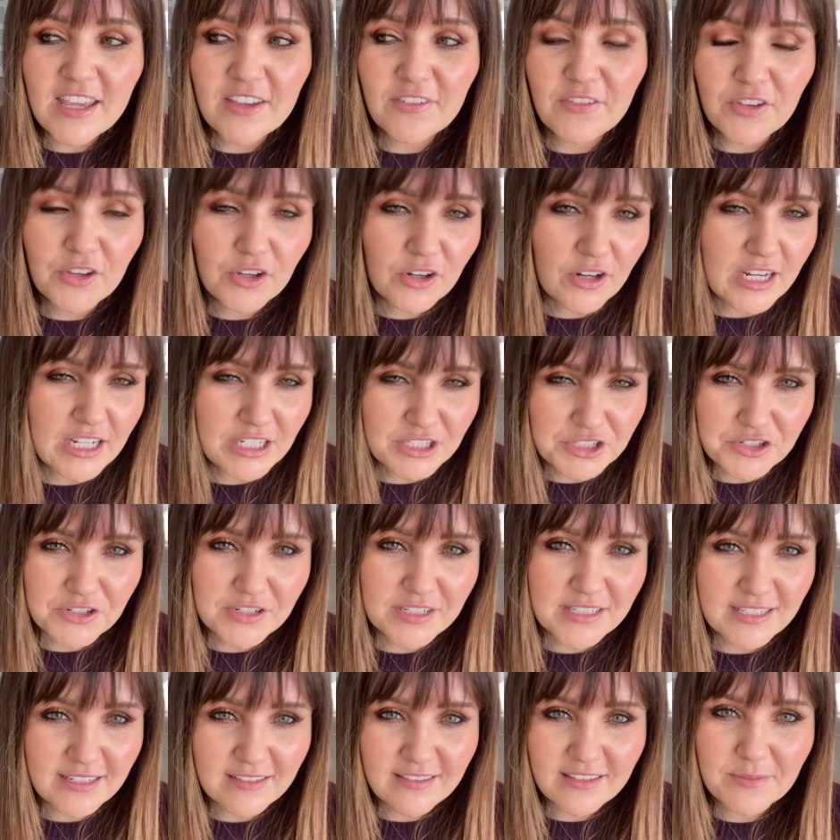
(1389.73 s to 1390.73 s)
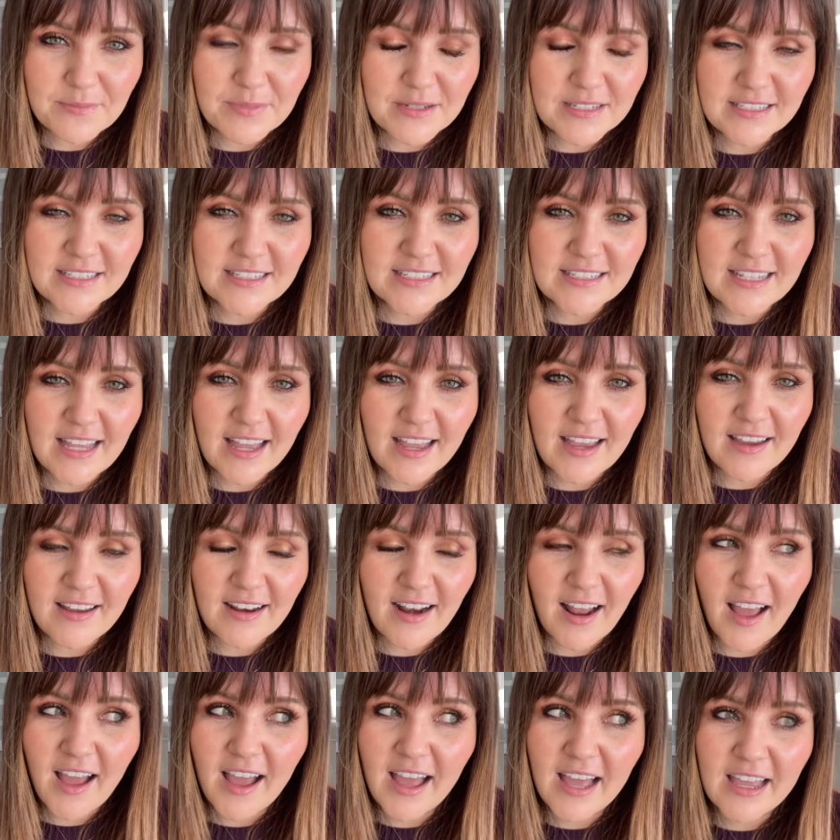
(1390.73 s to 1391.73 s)
if you're interested in the business
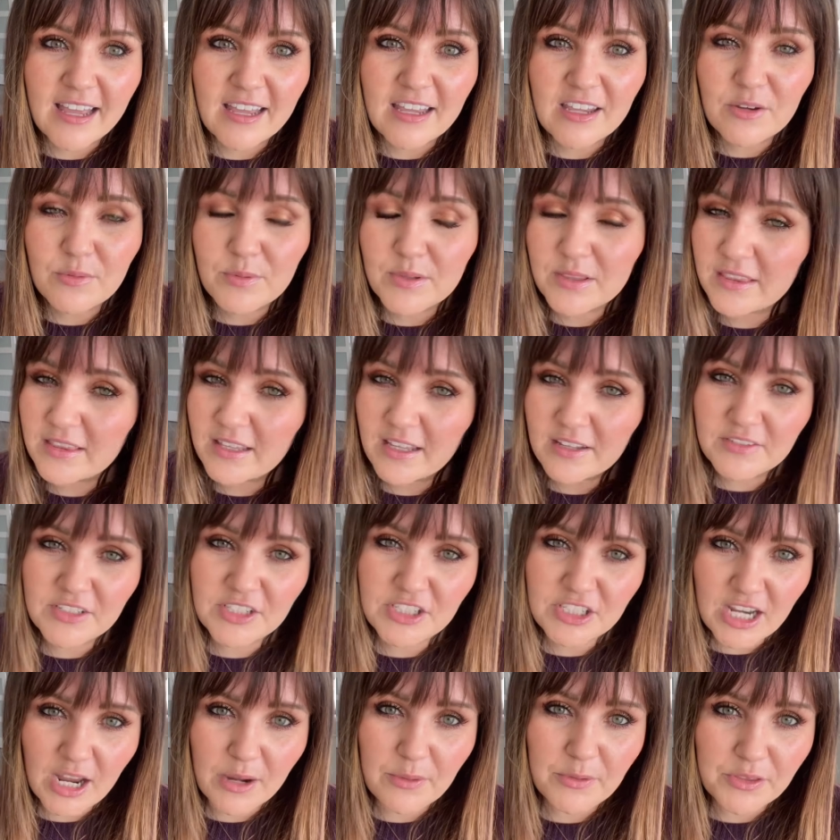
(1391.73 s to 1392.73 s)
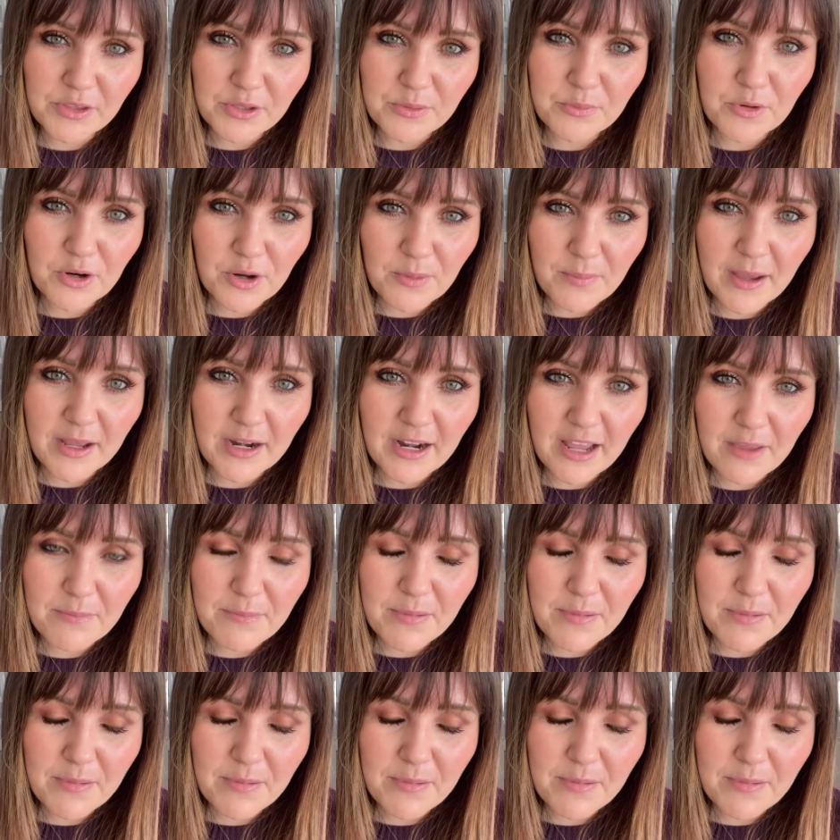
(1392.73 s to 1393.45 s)
side, I would love to chat with you more about it.